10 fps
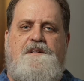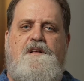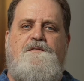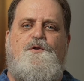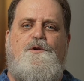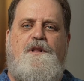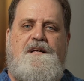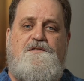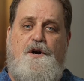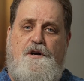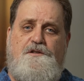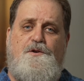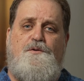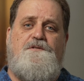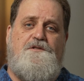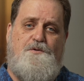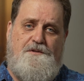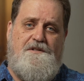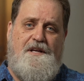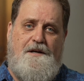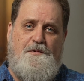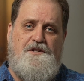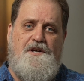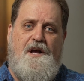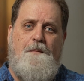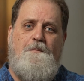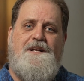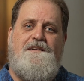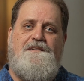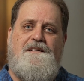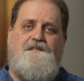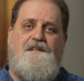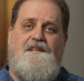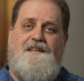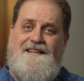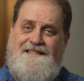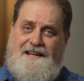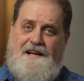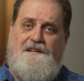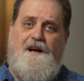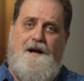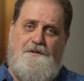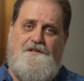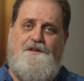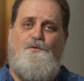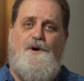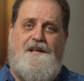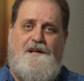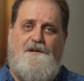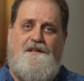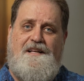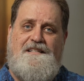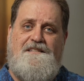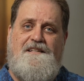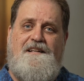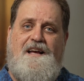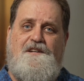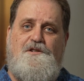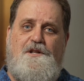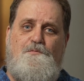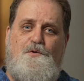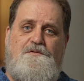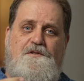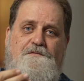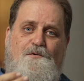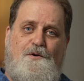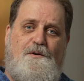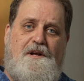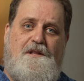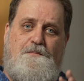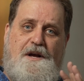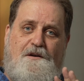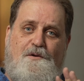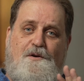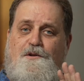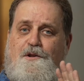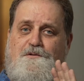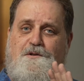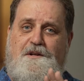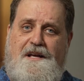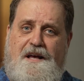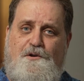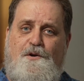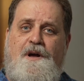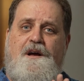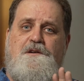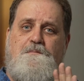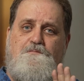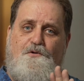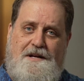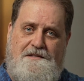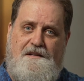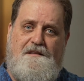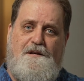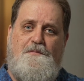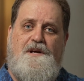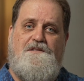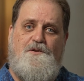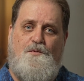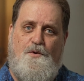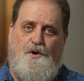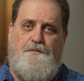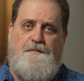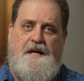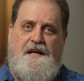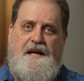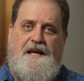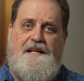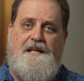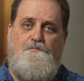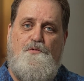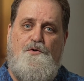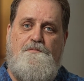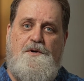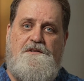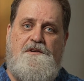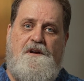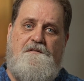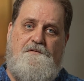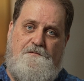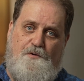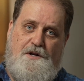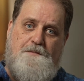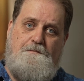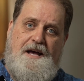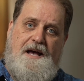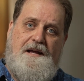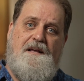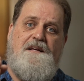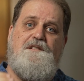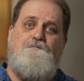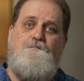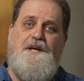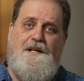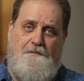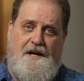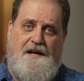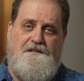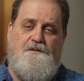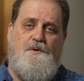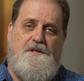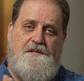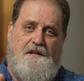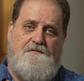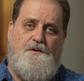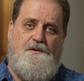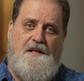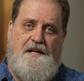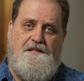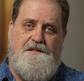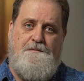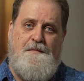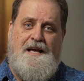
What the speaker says: A telephoto lens also distorts the image, but it does it the exact opposite of a wide angle lens. It actually moves the foreground and the background closer together, compressing them as it were. And any movement from front to back is minimized with a telephoto lens.